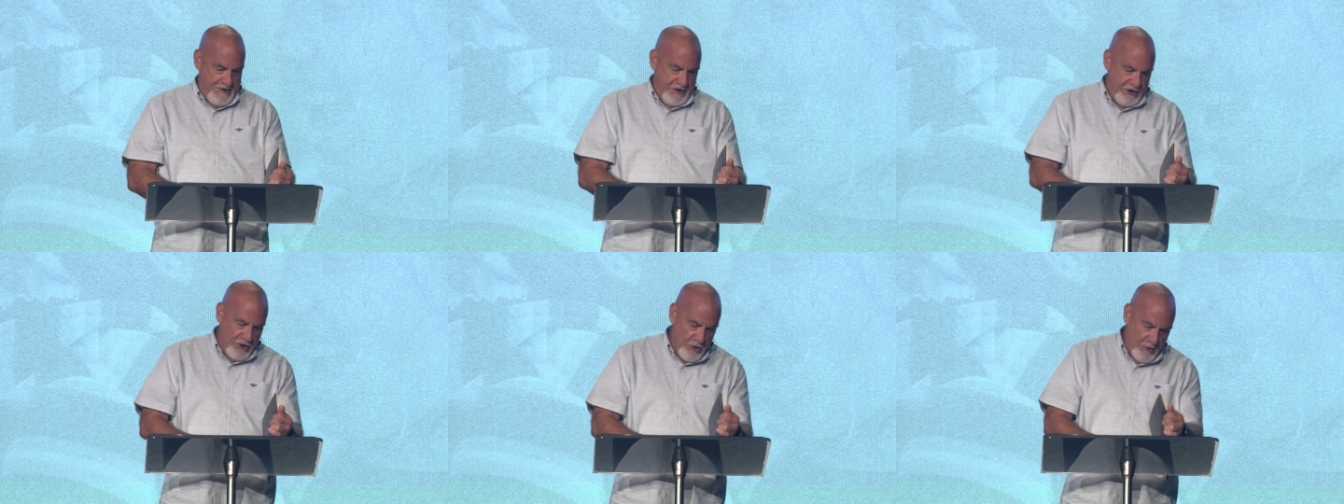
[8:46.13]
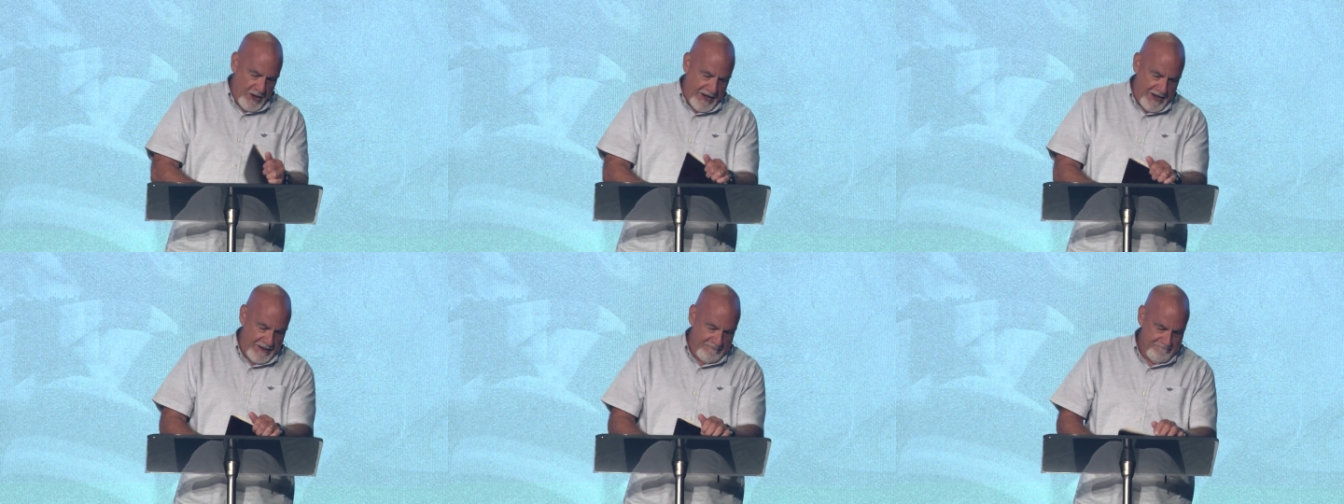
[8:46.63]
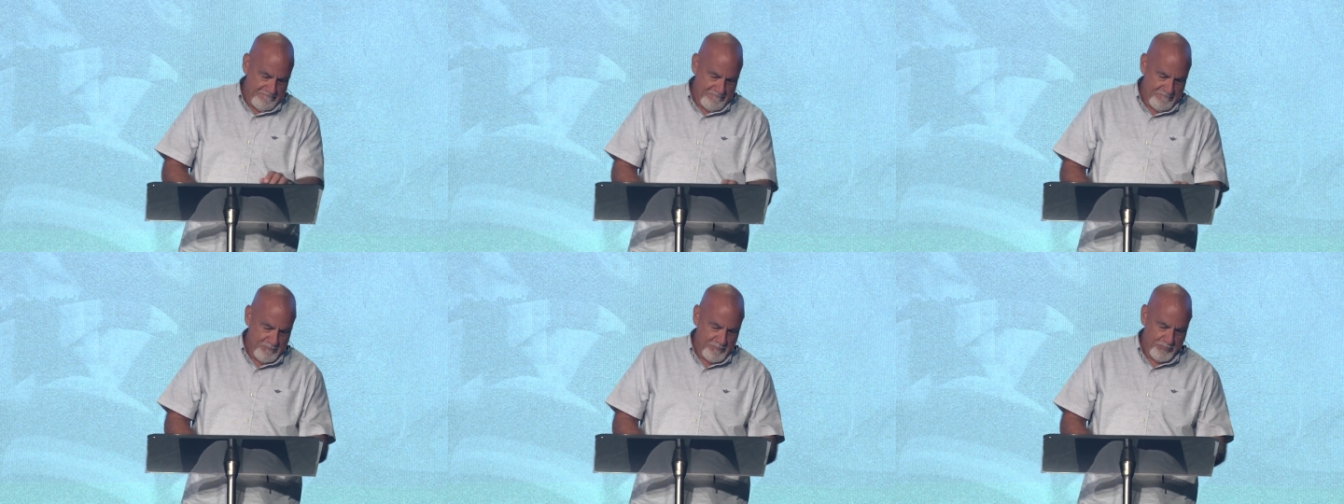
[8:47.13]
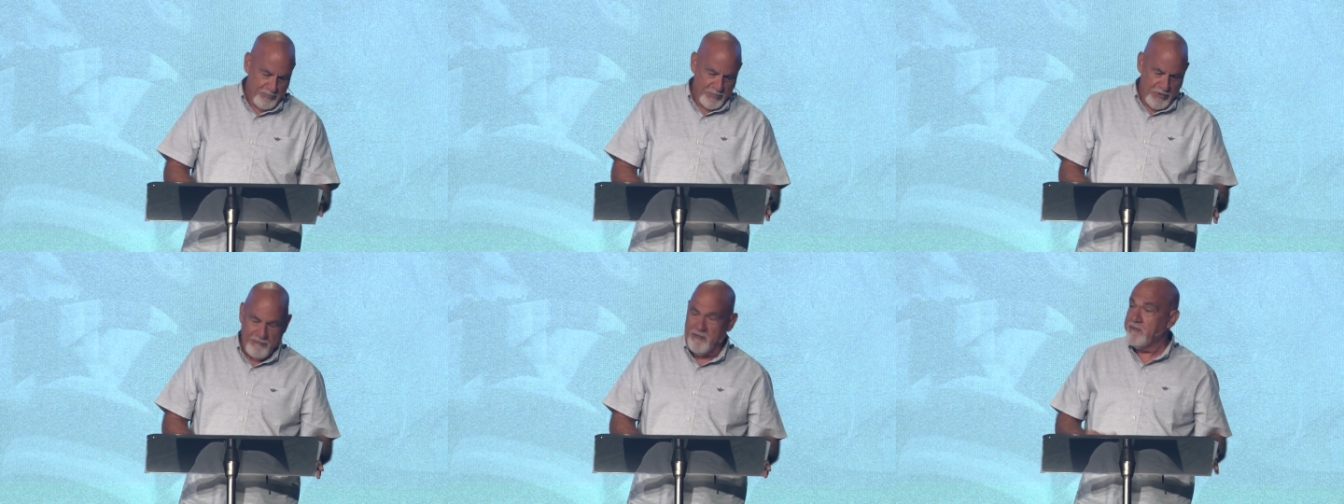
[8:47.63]
You know, uh,
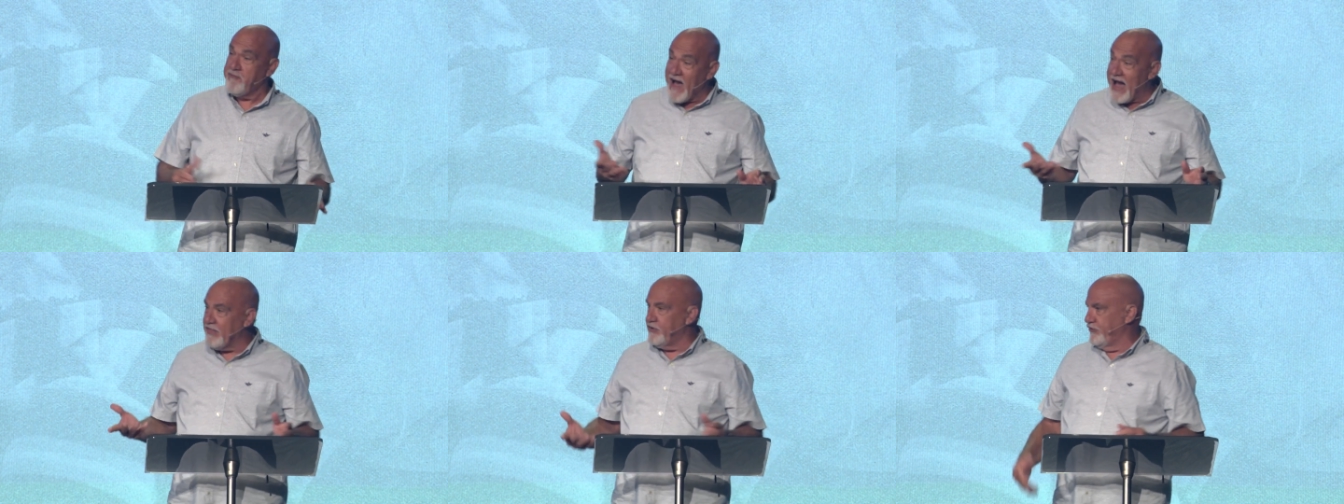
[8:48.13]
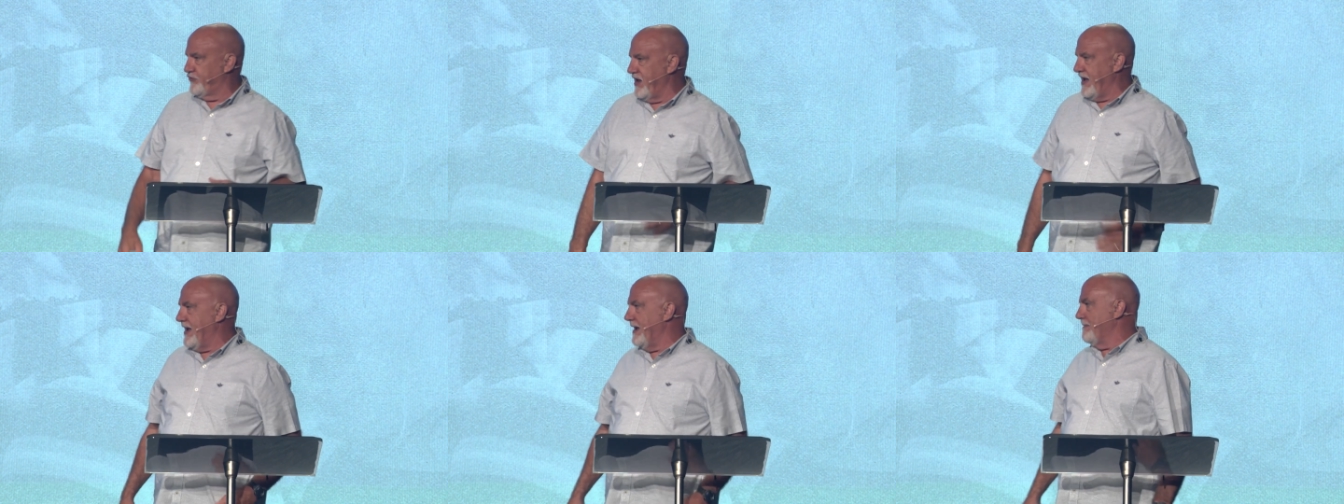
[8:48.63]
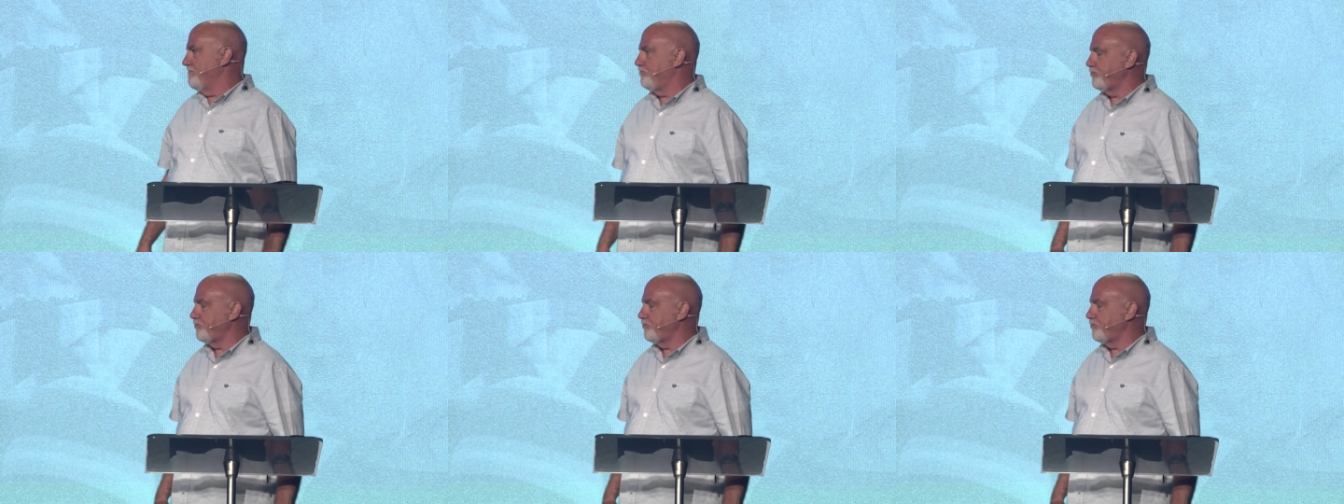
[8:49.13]
for Father's Day,